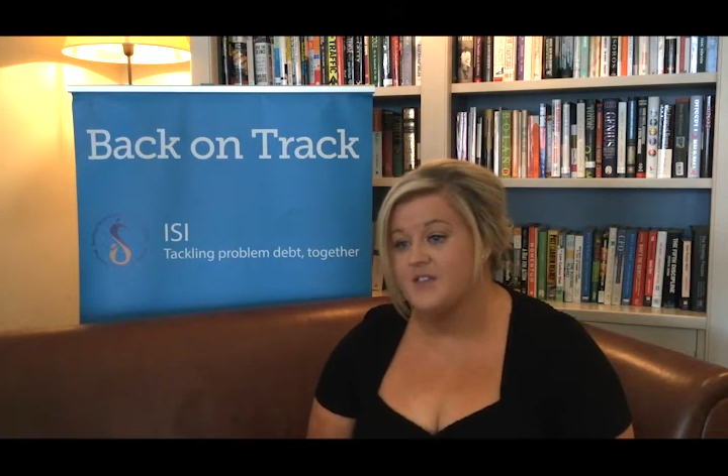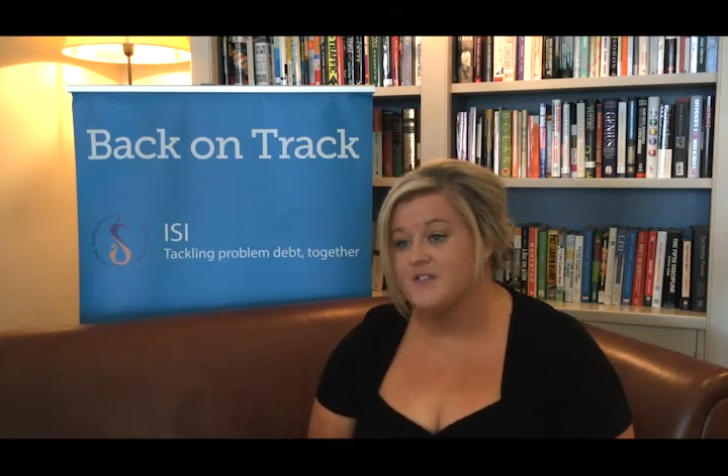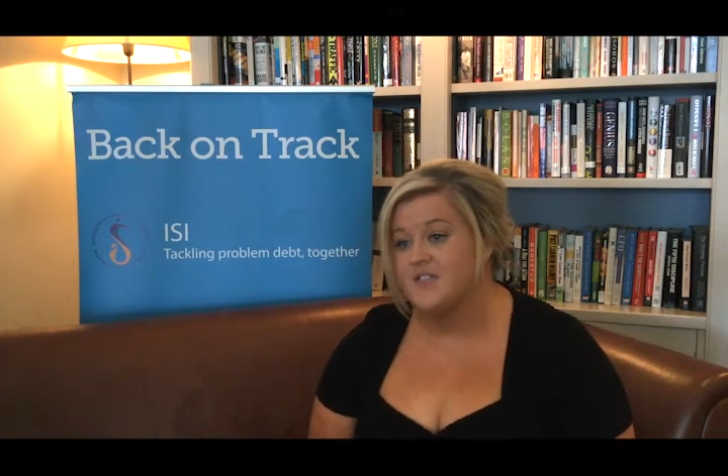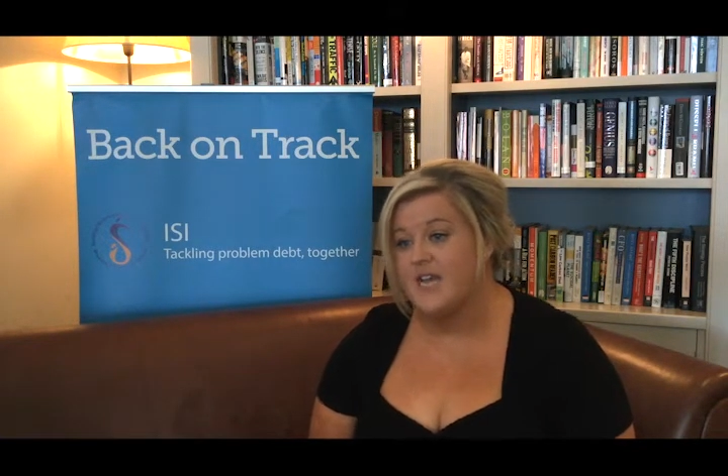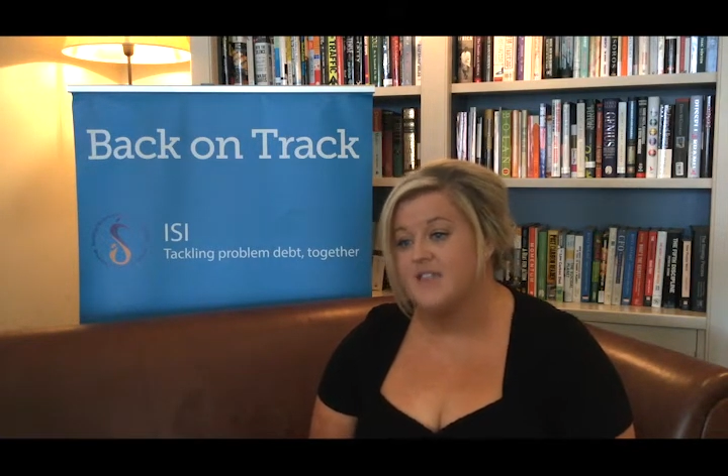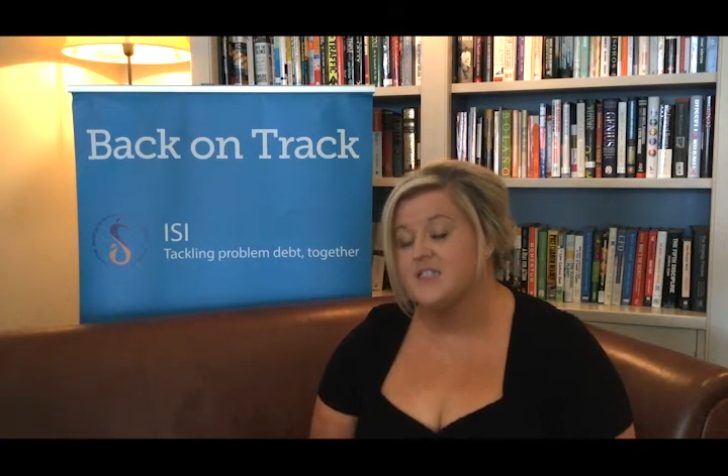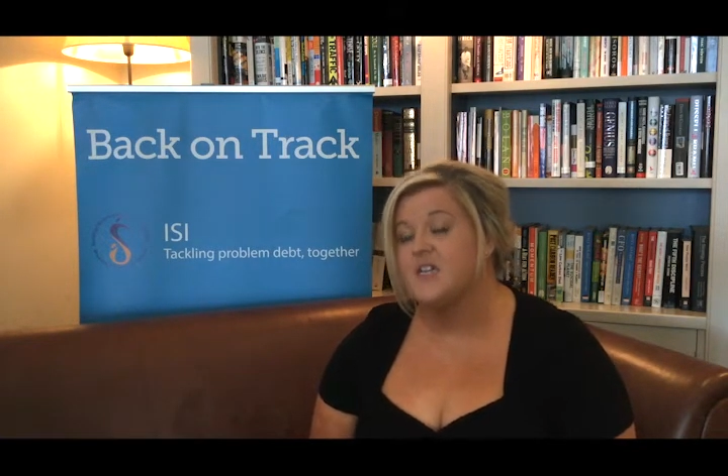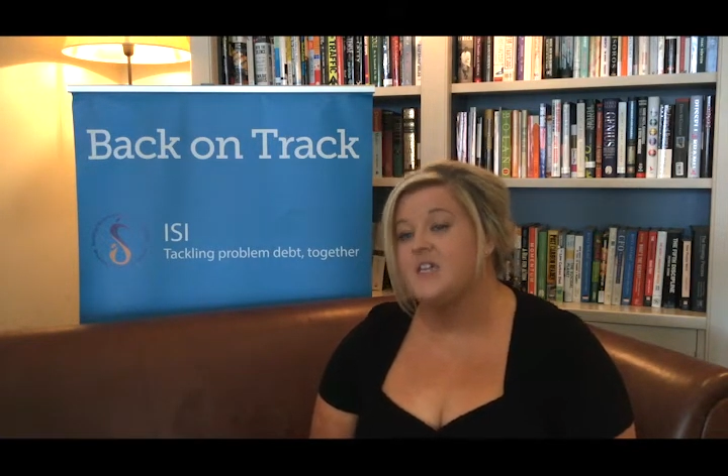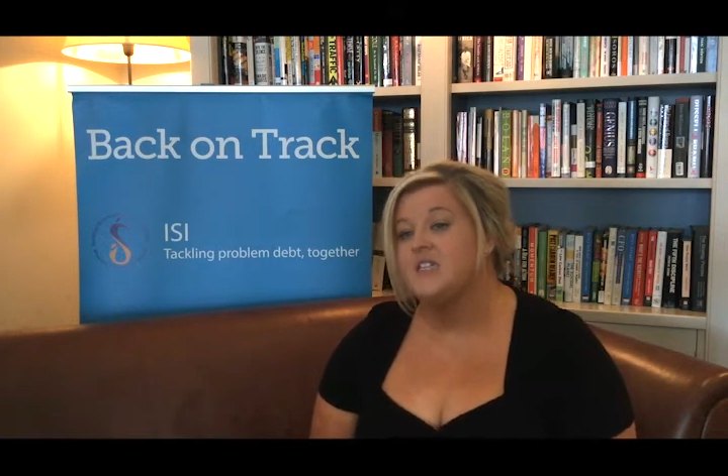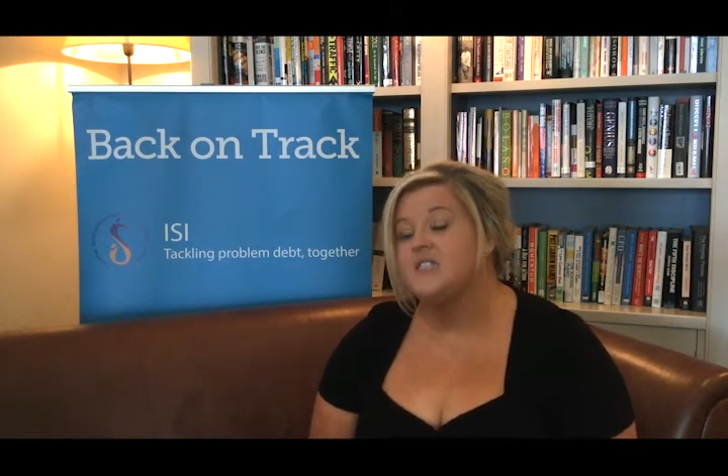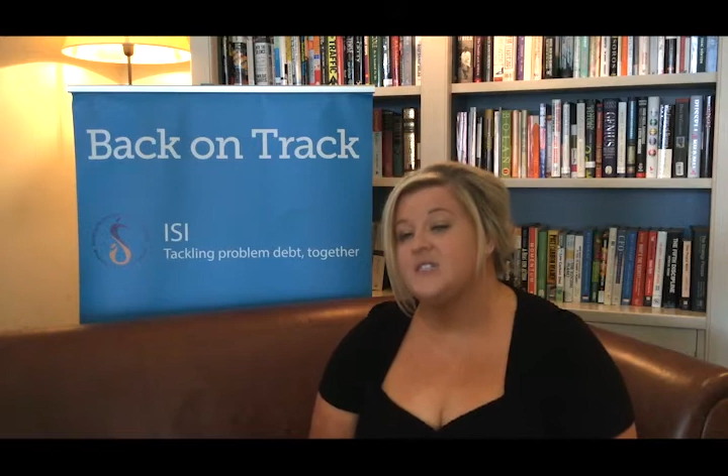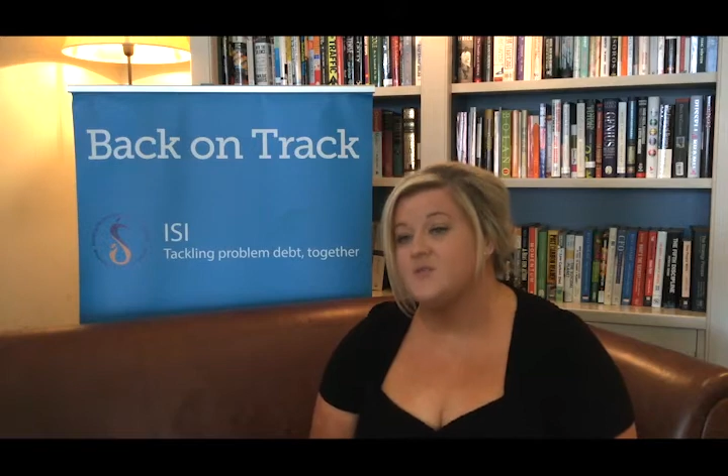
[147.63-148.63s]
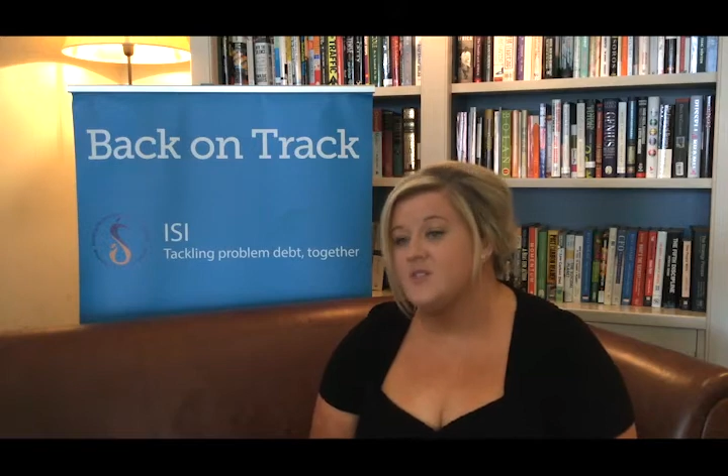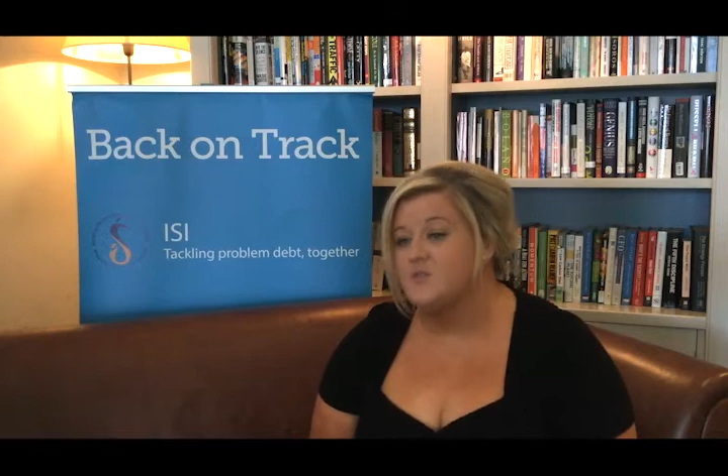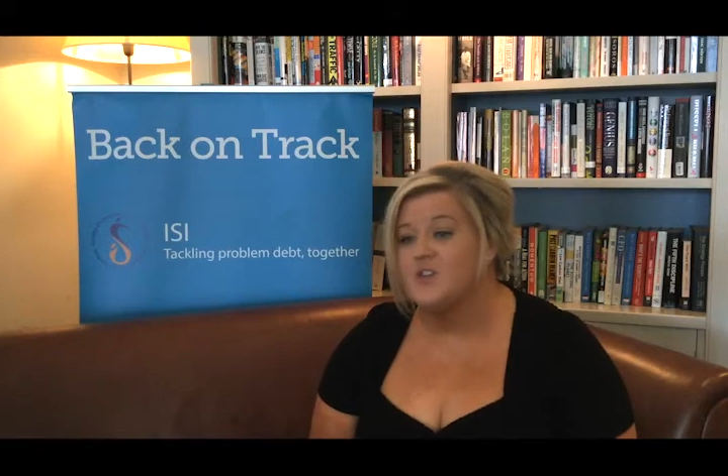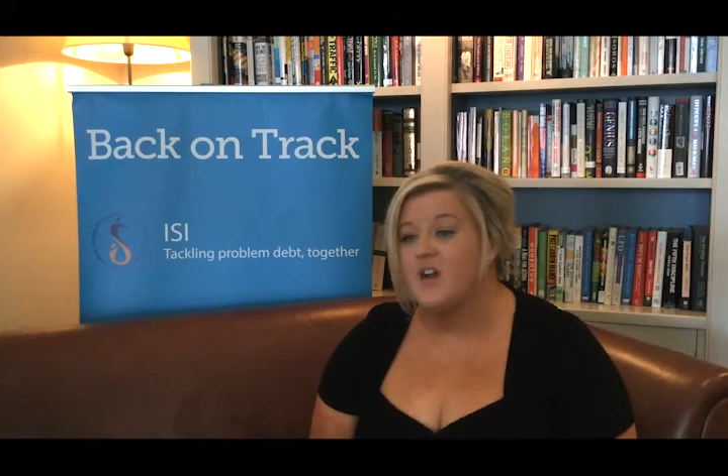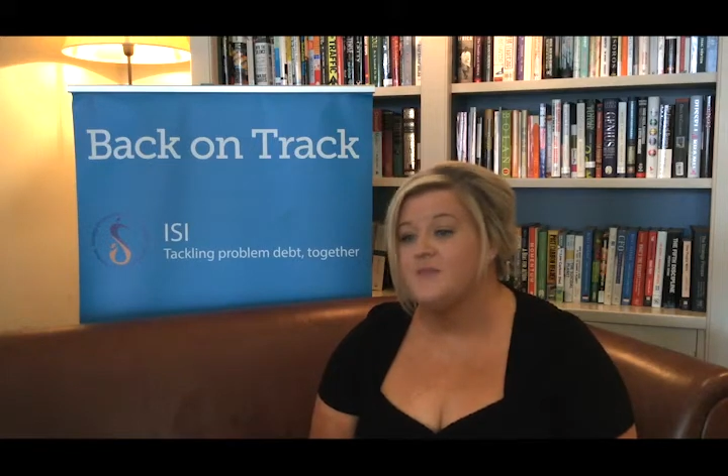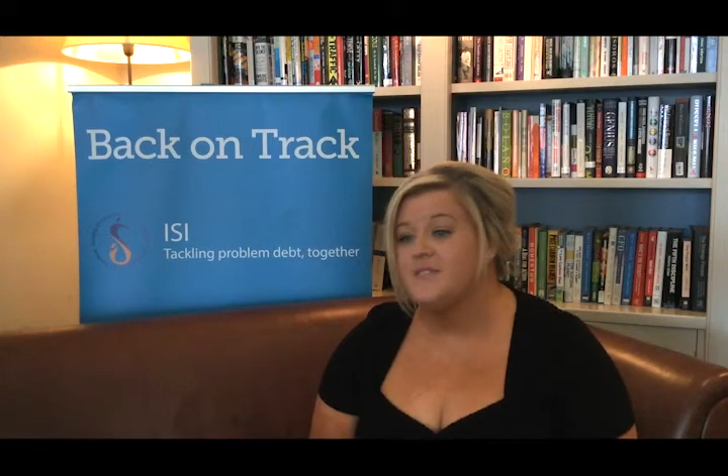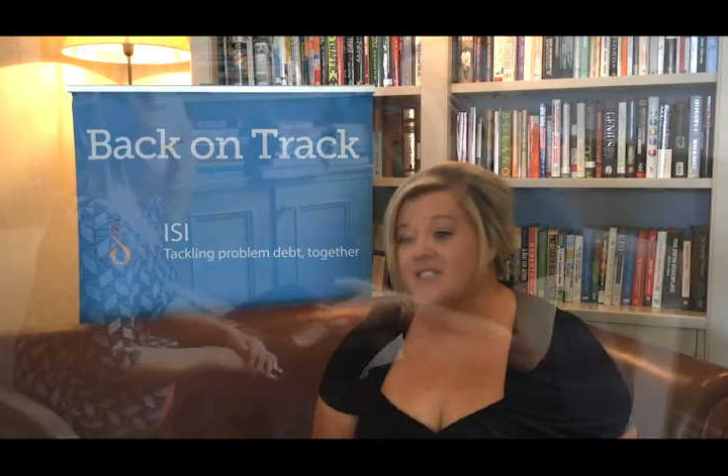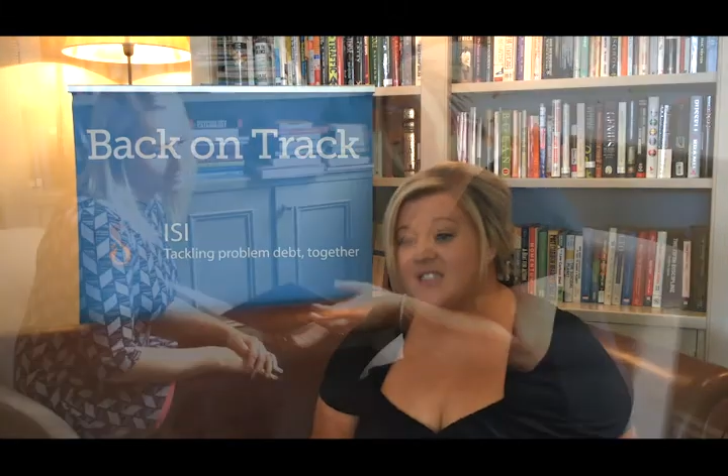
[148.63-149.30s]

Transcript: their debts. So sometimes it's